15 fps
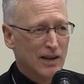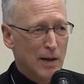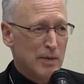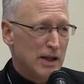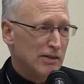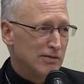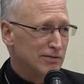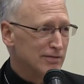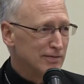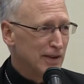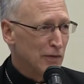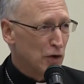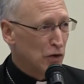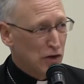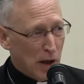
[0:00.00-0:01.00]
I mean,
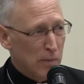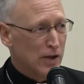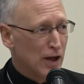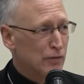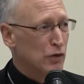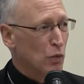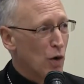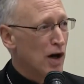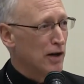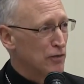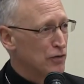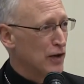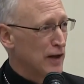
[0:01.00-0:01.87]
if they're dumb enough to walk in